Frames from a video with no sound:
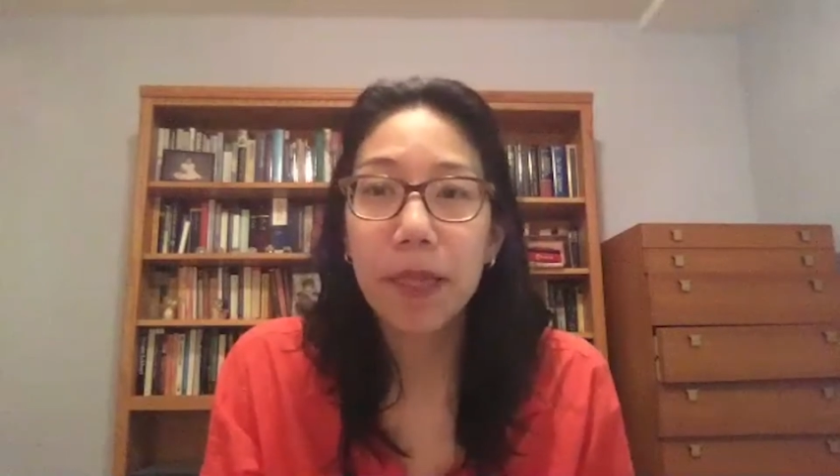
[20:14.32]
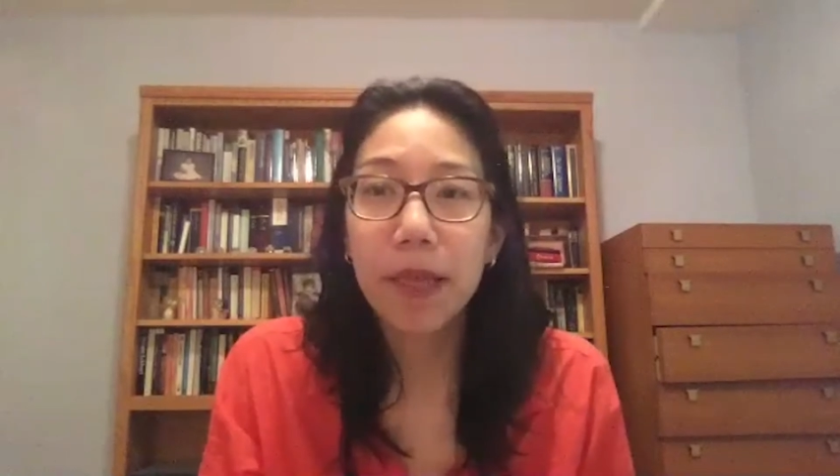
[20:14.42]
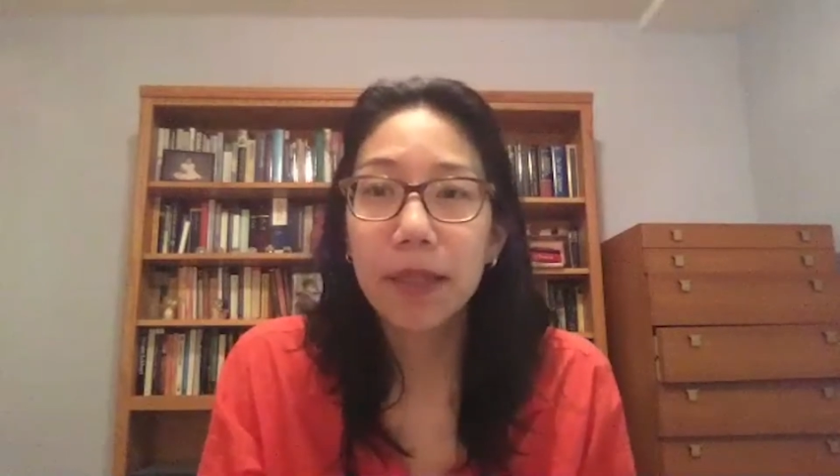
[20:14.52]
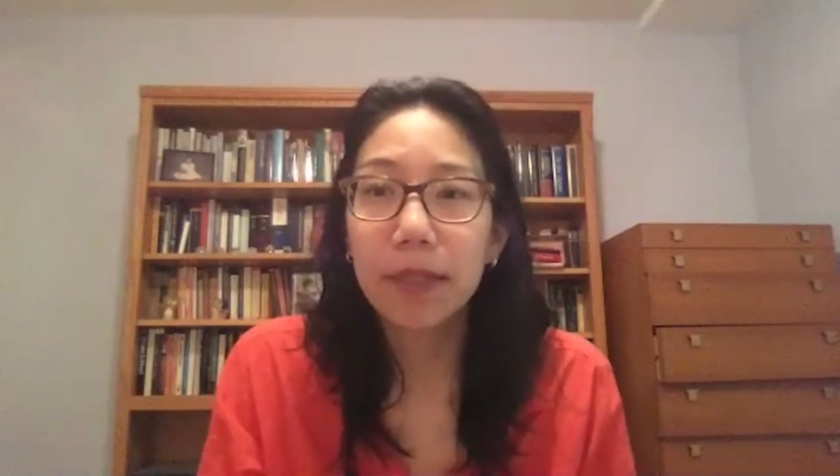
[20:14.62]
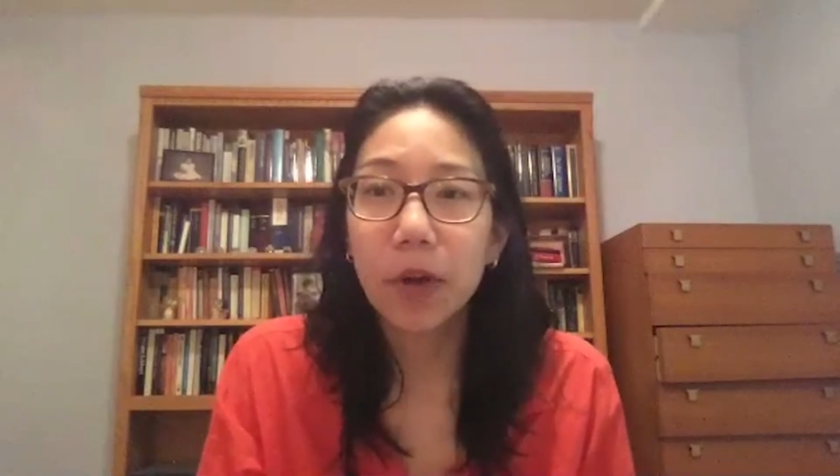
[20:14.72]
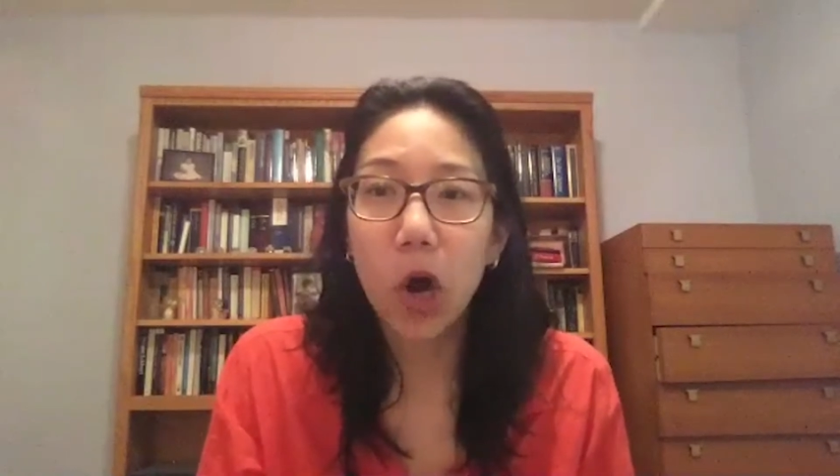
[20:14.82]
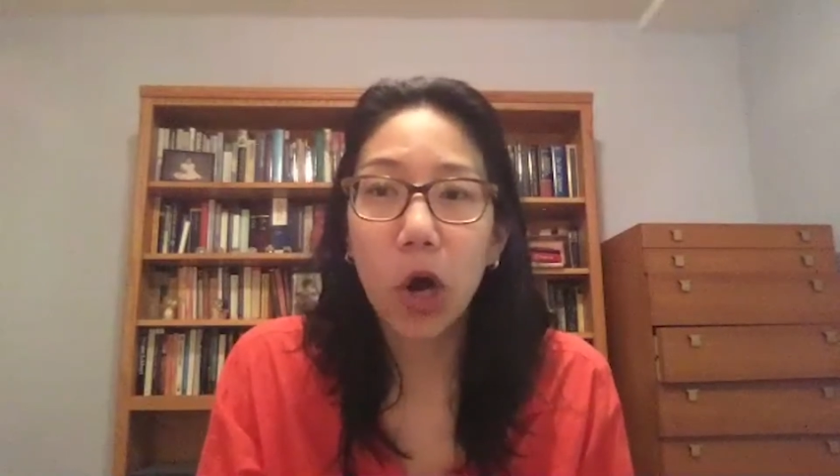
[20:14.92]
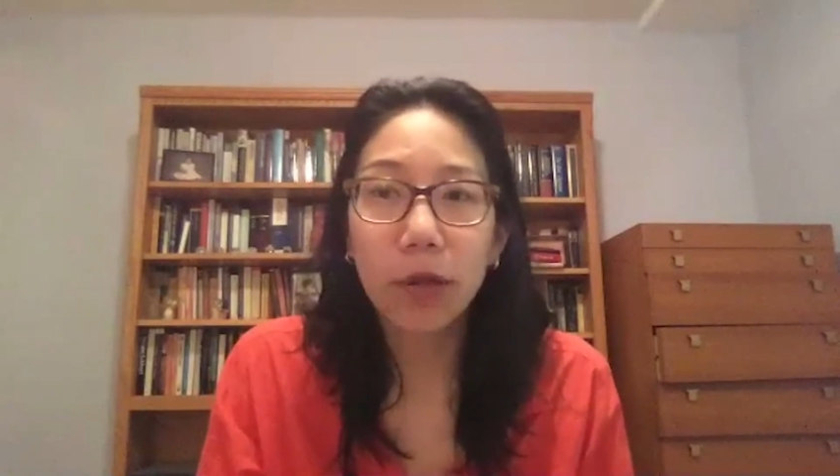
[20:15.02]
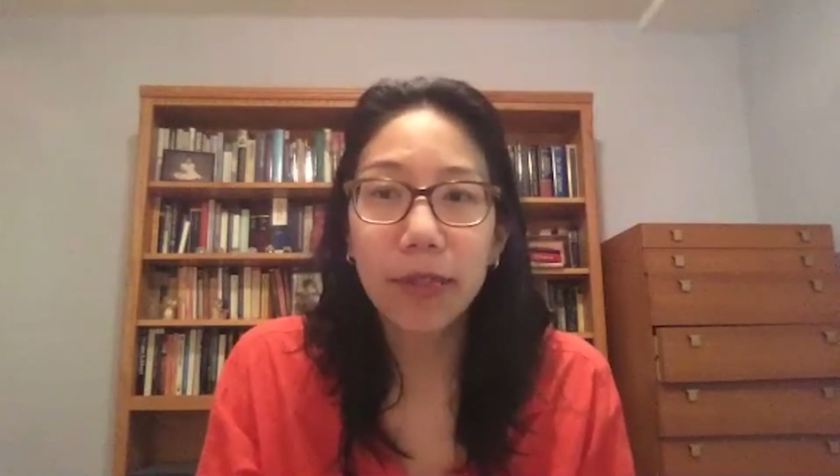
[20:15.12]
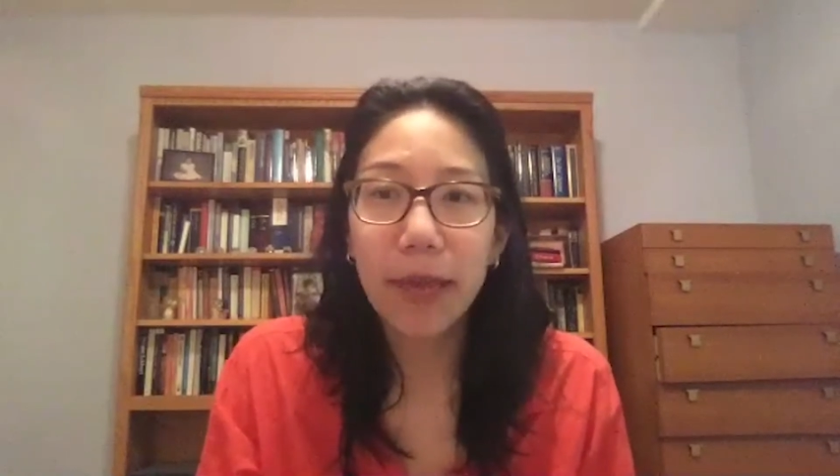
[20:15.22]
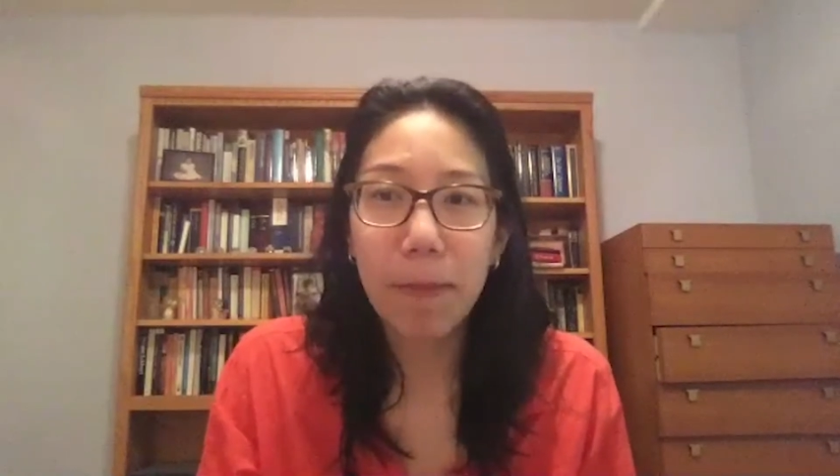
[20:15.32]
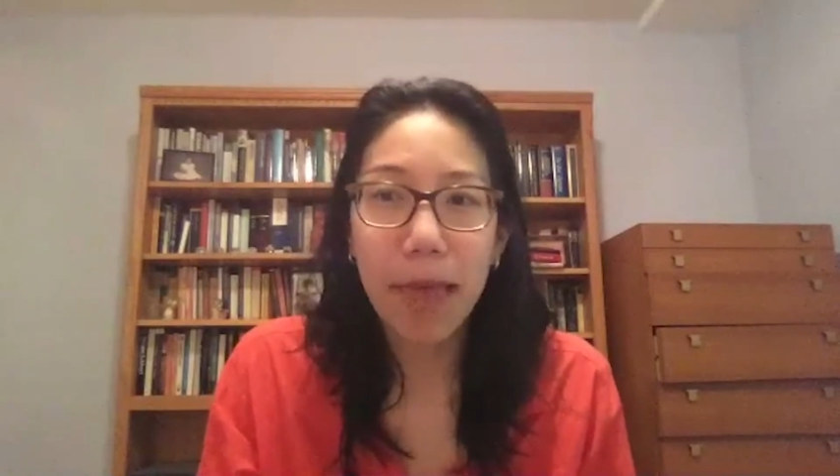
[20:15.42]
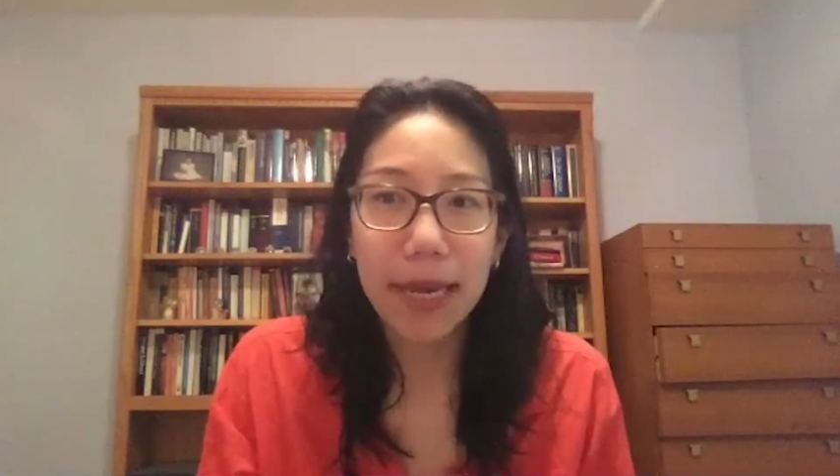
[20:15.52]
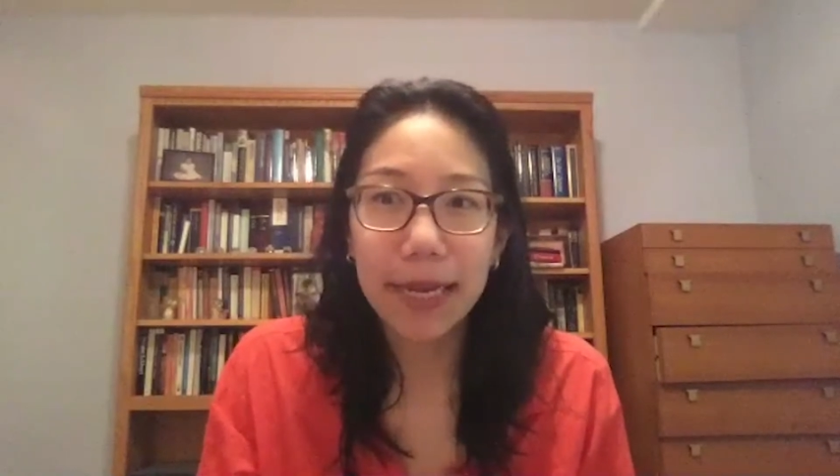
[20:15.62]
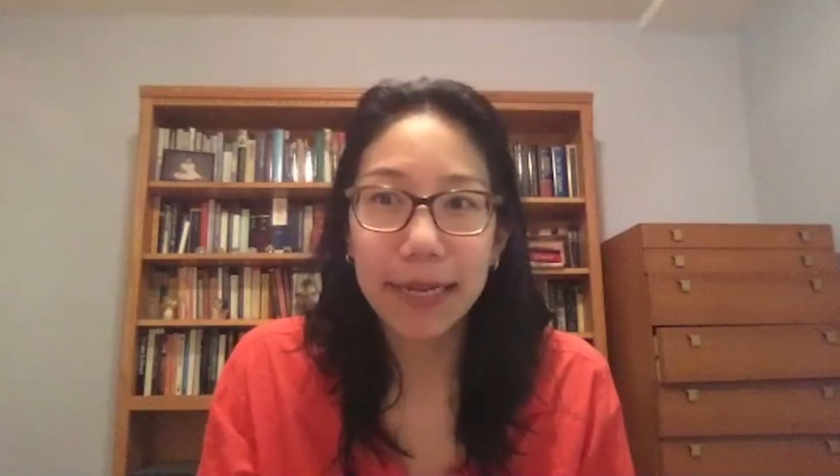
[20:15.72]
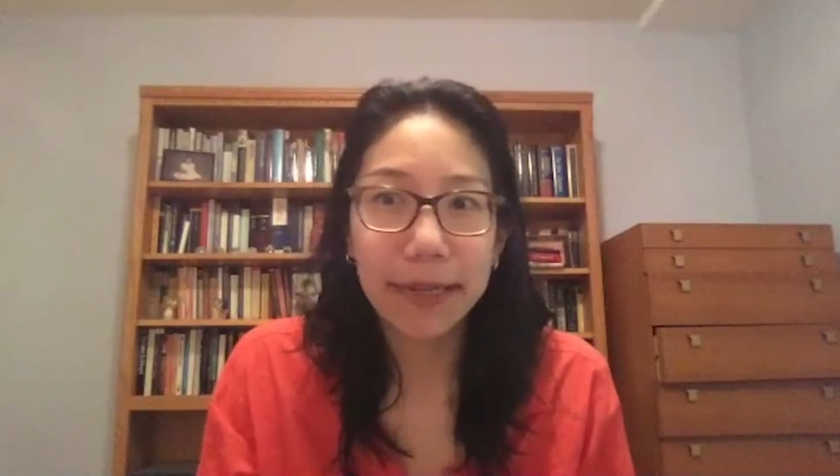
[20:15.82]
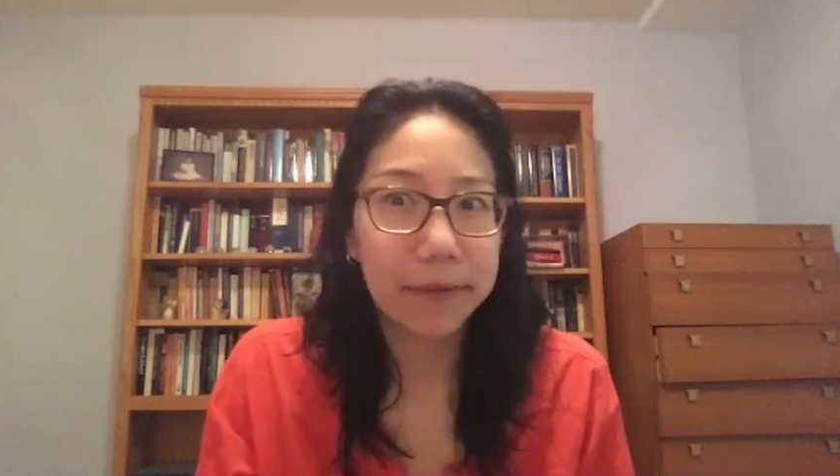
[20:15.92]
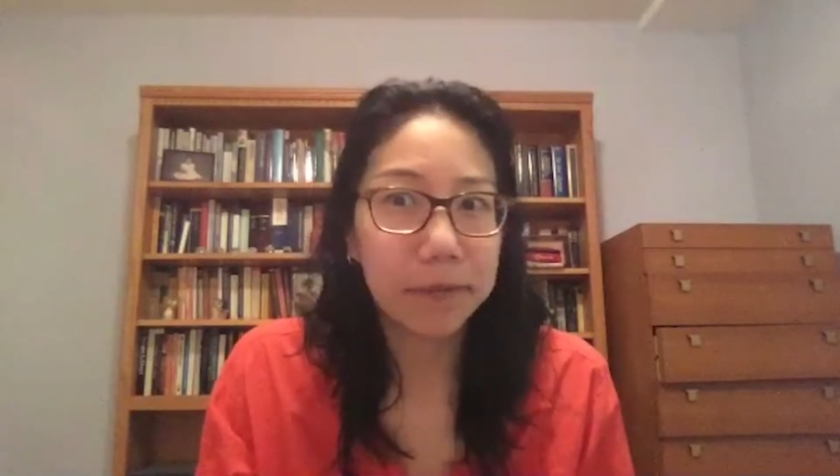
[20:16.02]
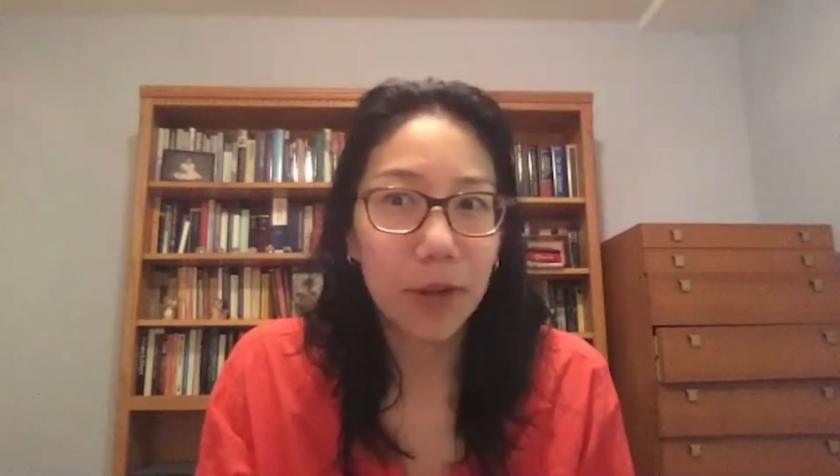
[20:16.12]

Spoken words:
there aren't that many